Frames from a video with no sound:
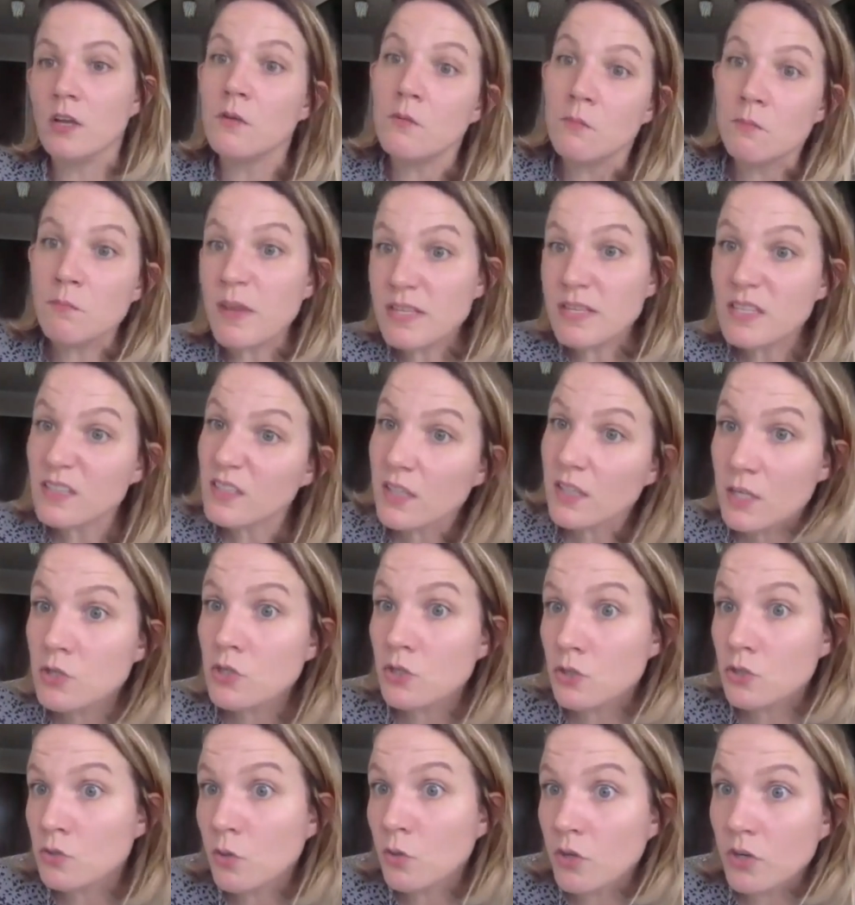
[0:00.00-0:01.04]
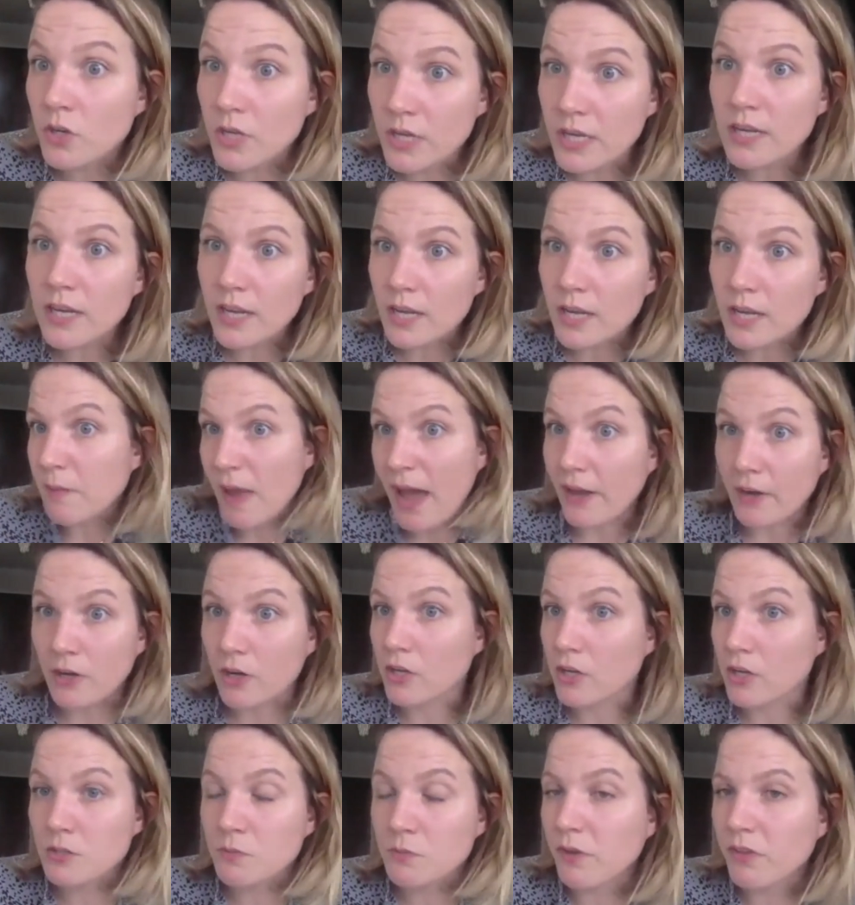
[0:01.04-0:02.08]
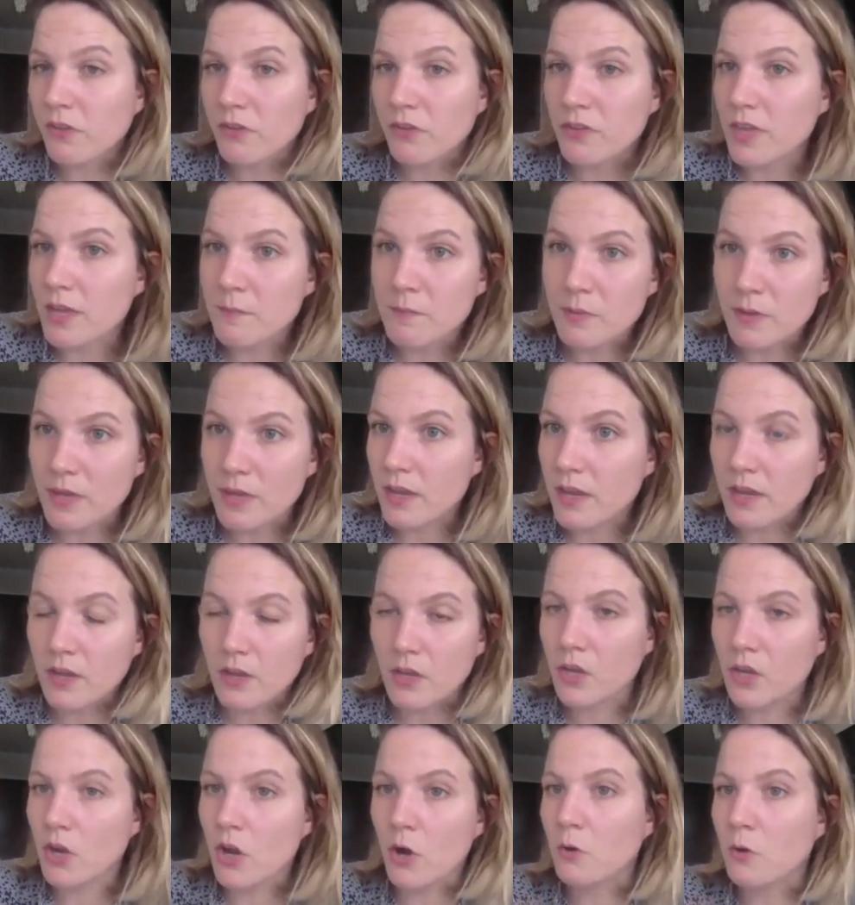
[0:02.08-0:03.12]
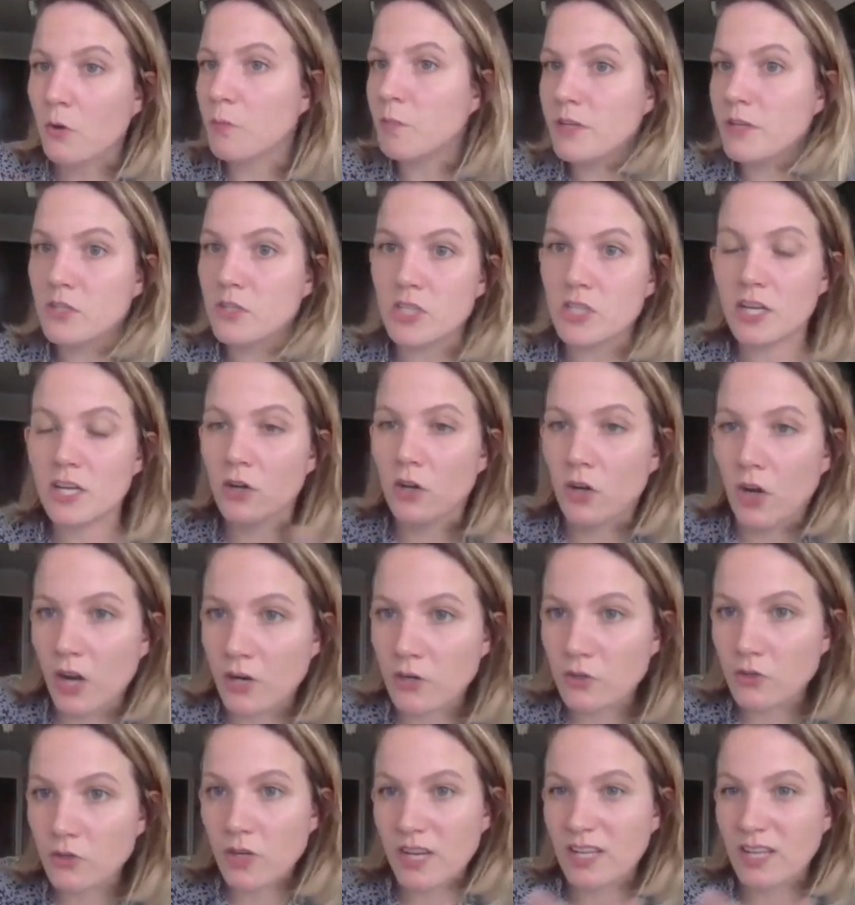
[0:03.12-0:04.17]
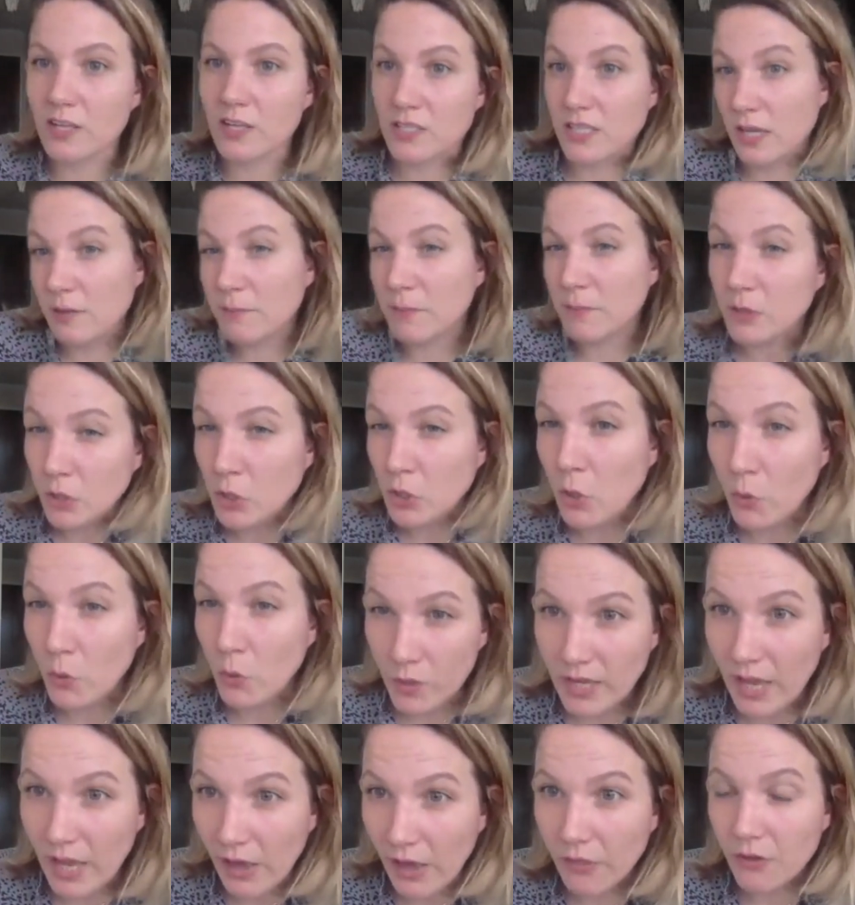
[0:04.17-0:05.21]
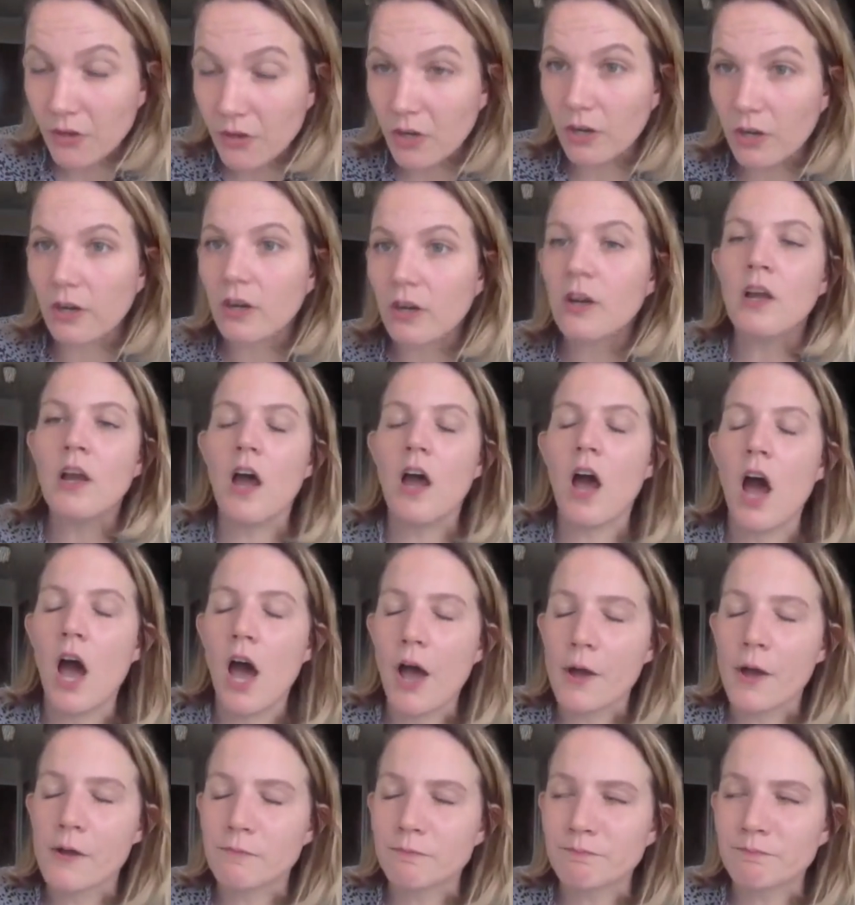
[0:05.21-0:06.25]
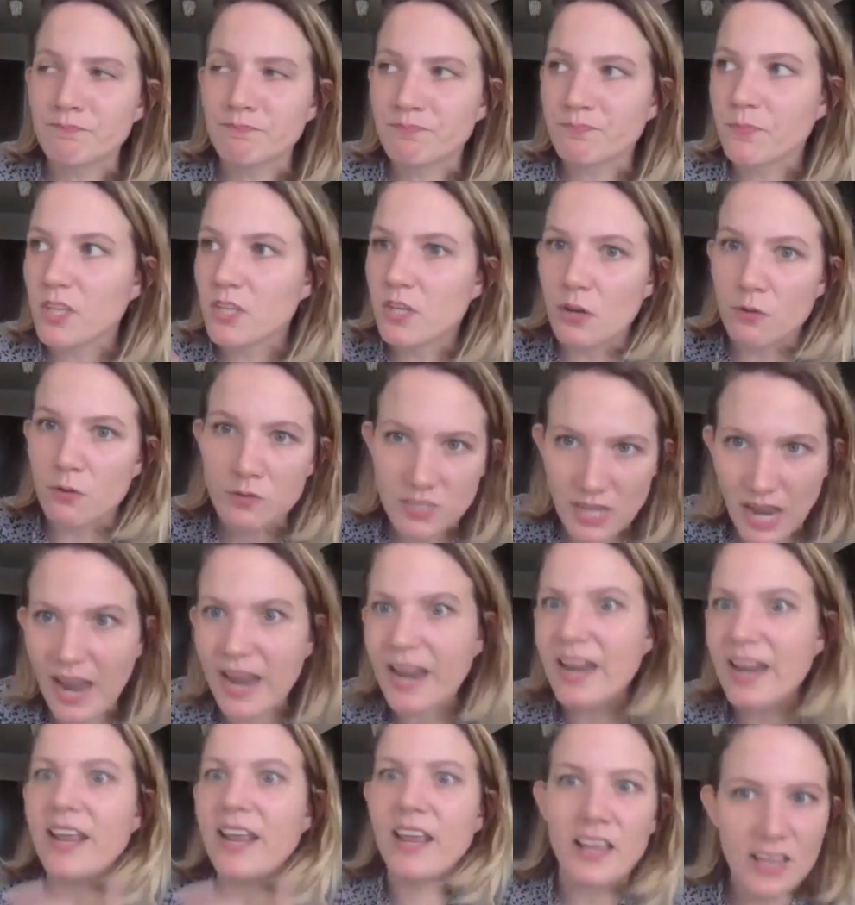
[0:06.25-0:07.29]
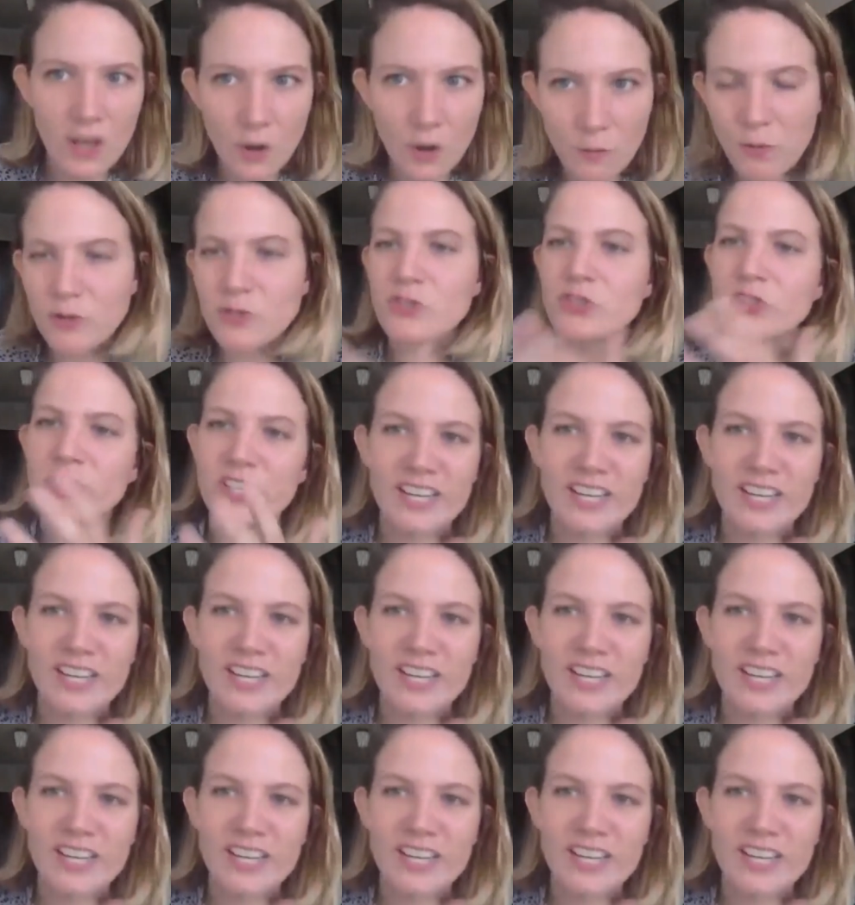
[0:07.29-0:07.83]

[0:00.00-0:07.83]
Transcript: basically disordered eating patterns whether they be you know binge eating or under eating typically go together um, you know dieting emotional